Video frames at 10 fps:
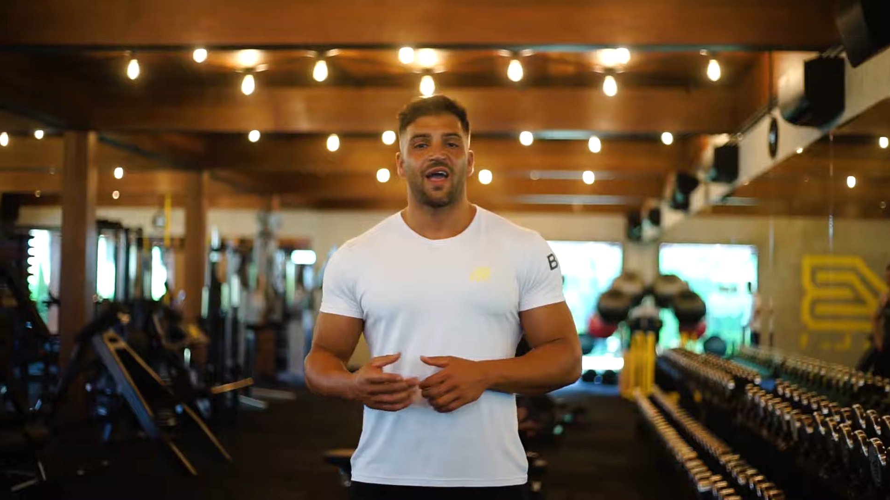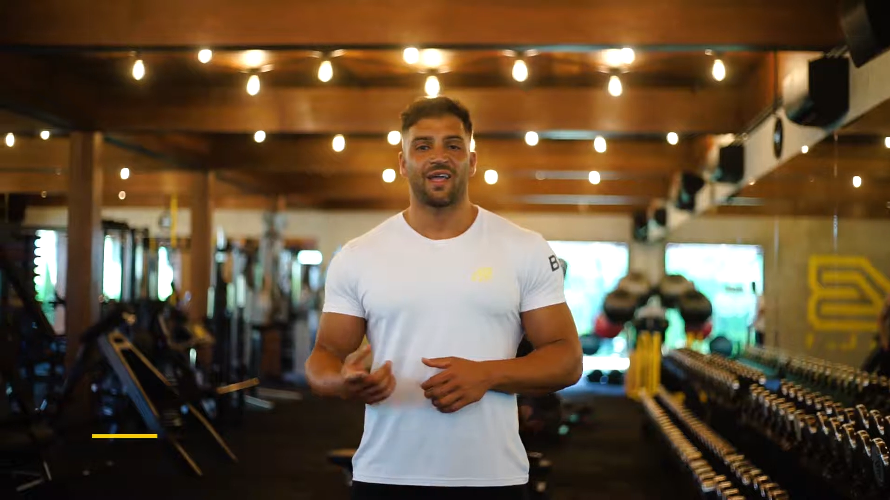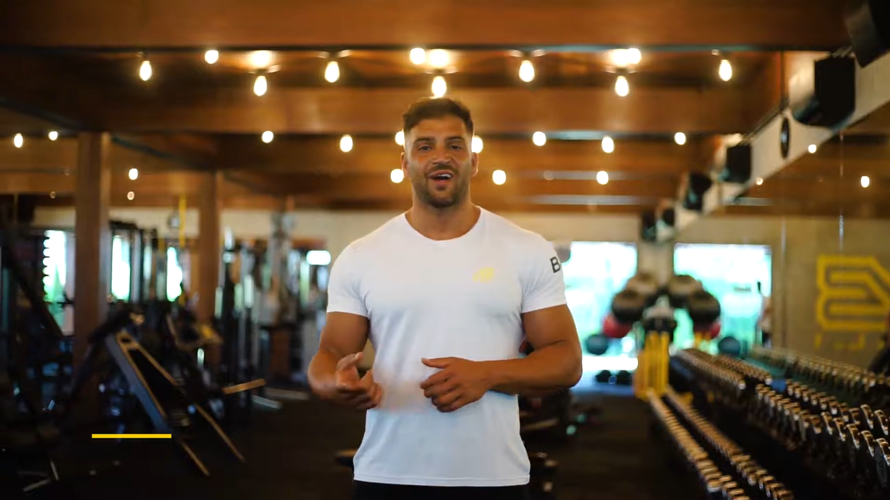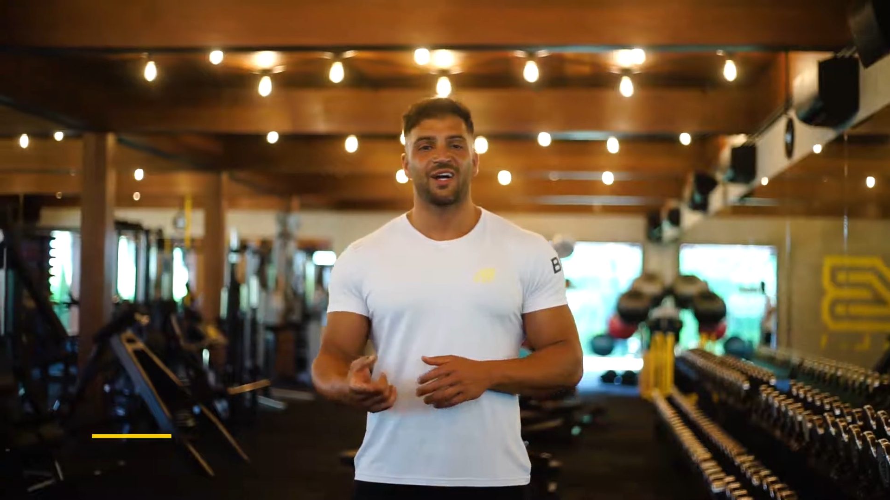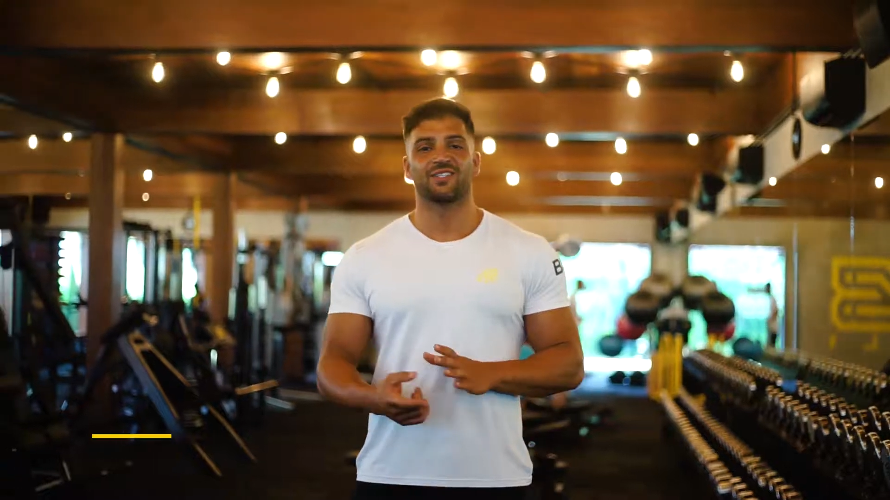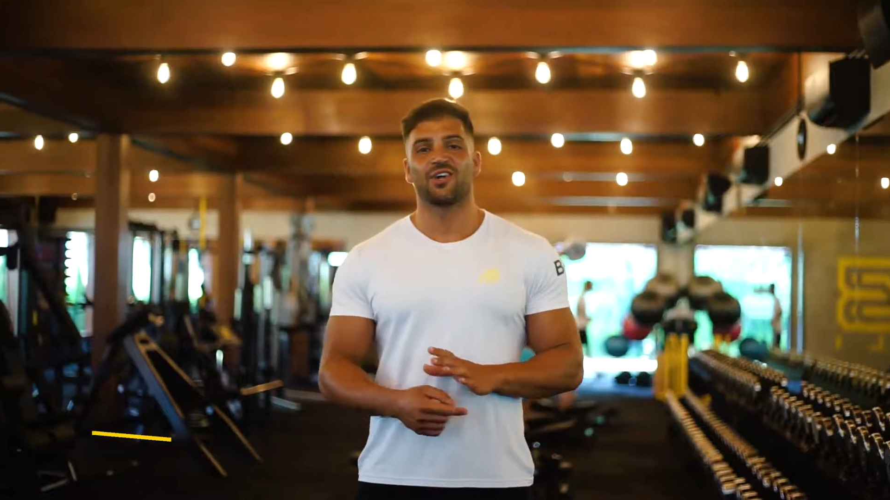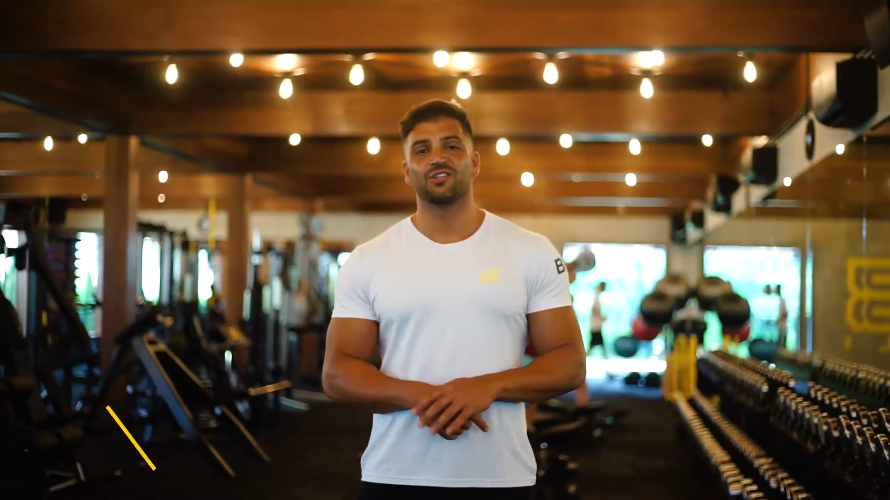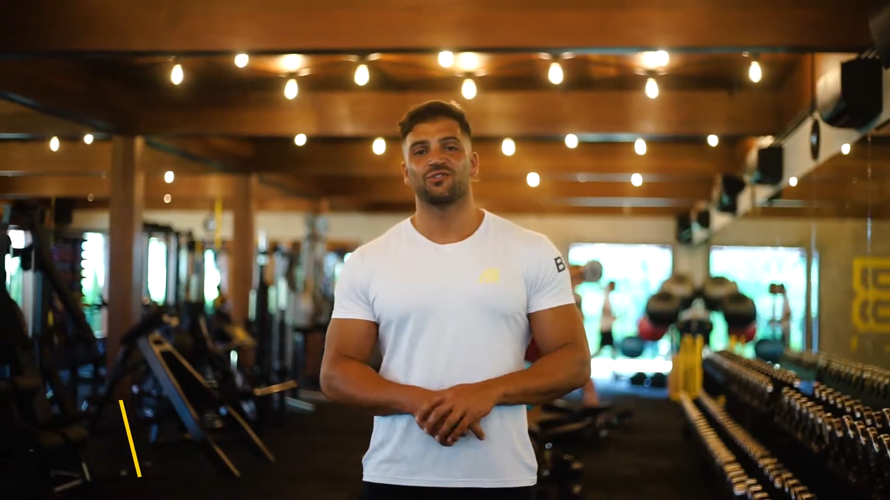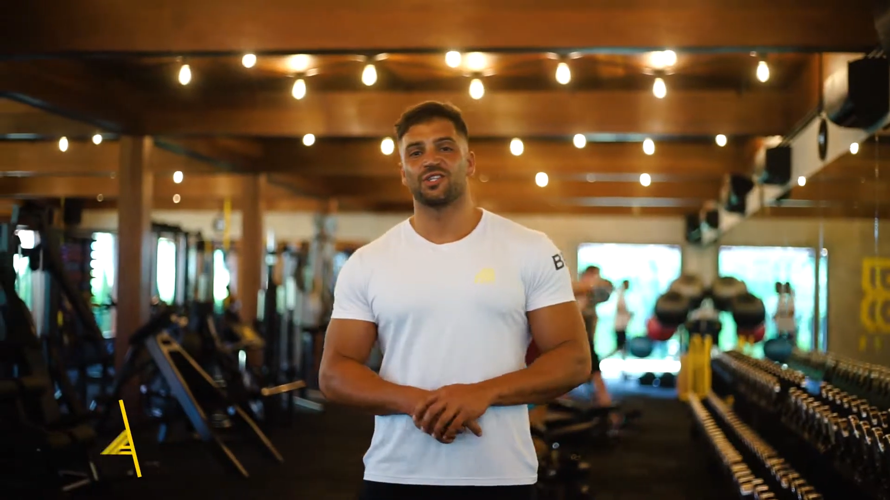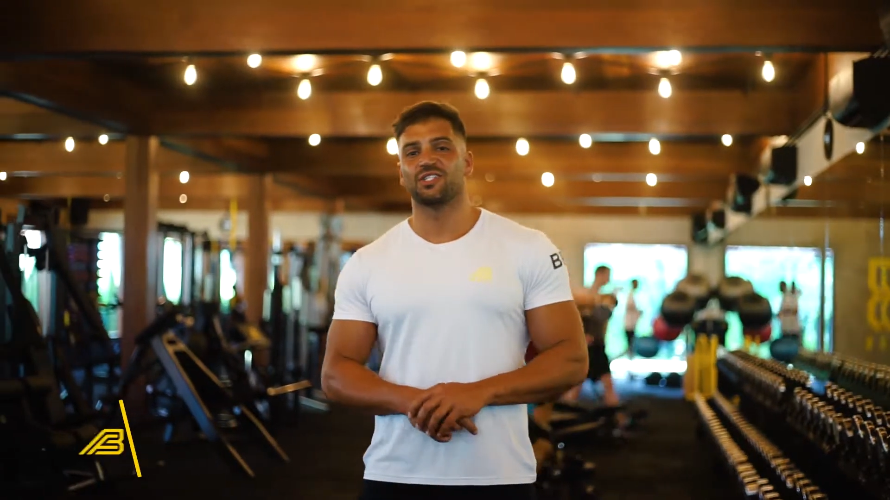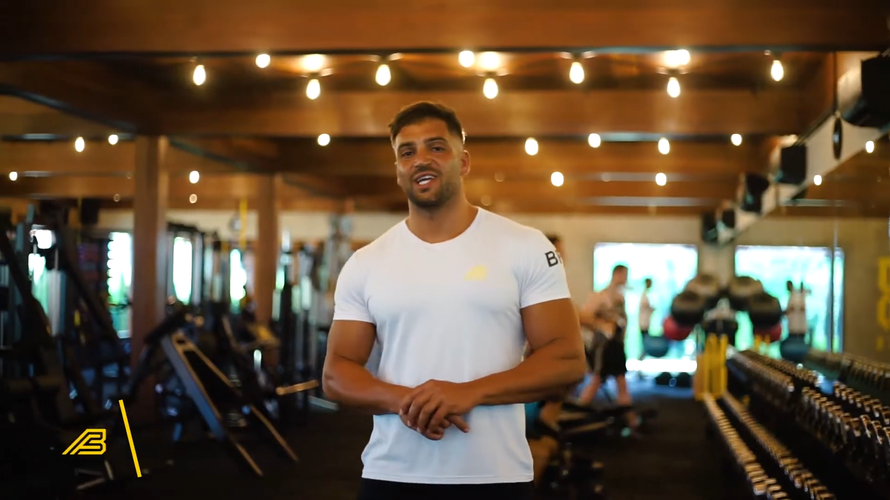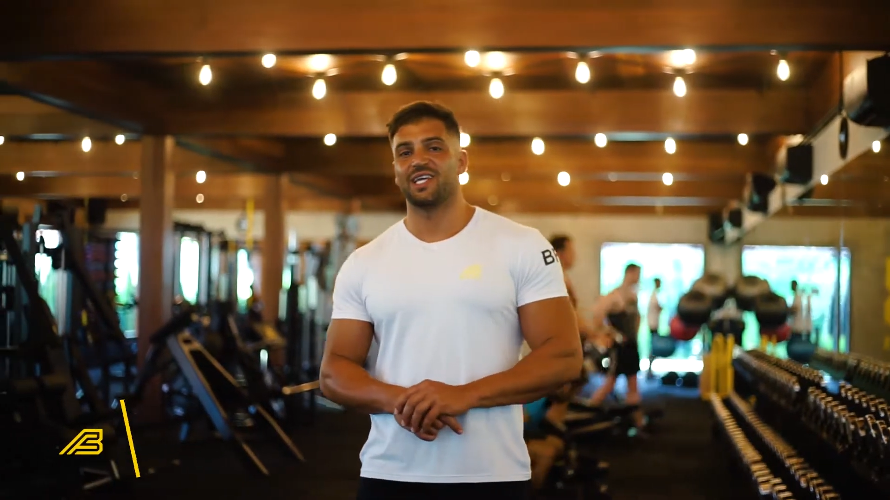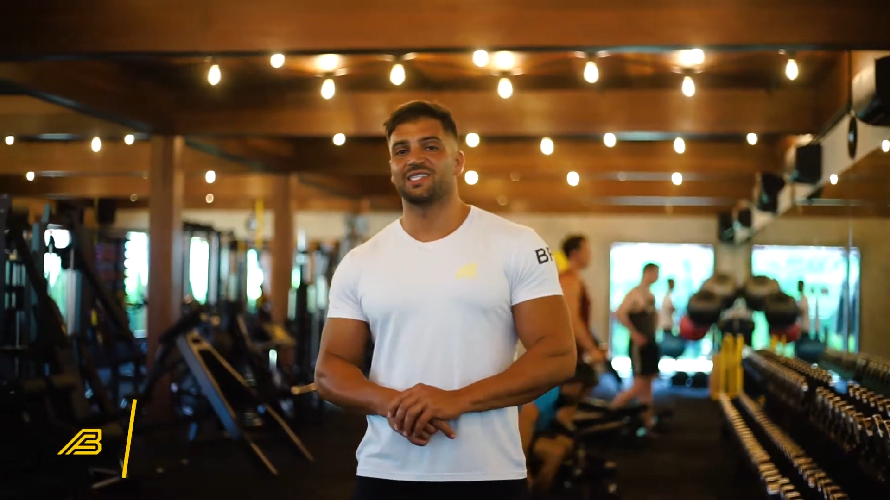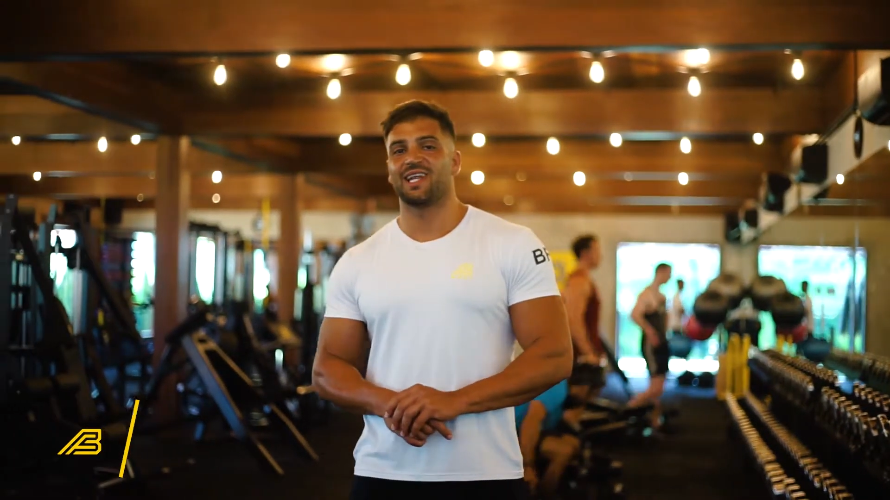Hey guys, Coach Rich here.